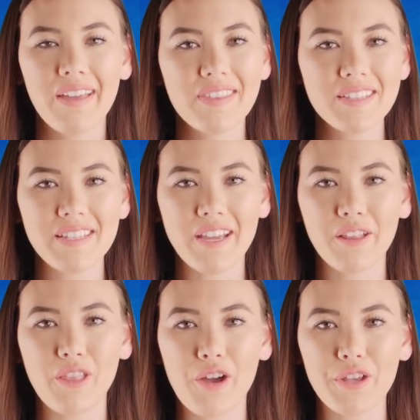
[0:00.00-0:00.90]
The
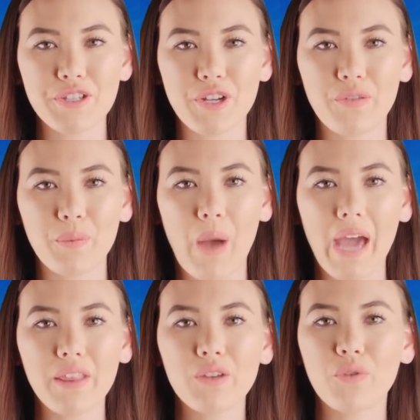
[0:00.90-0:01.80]
second longest serving
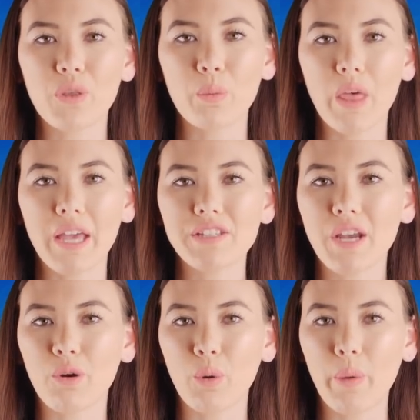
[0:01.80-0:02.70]
pilot for the Blades
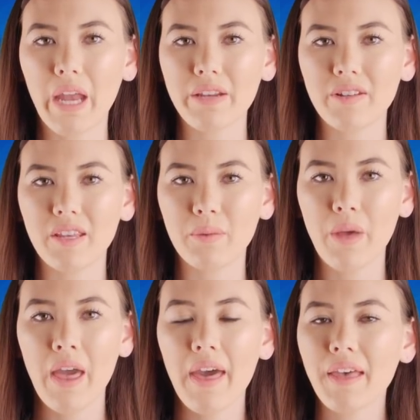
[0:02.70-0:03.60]
Aerobatic Team
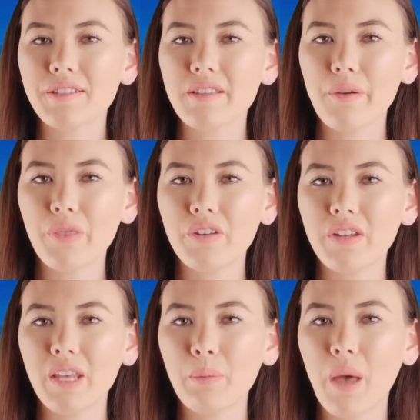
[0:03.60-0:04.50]
has left the
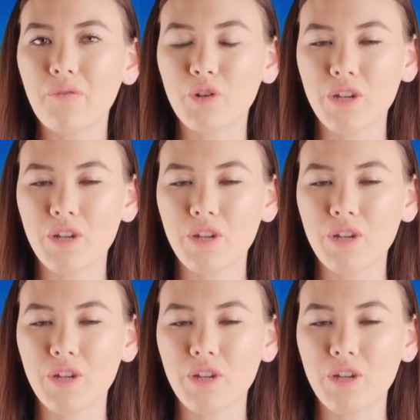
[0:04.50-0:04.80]
team after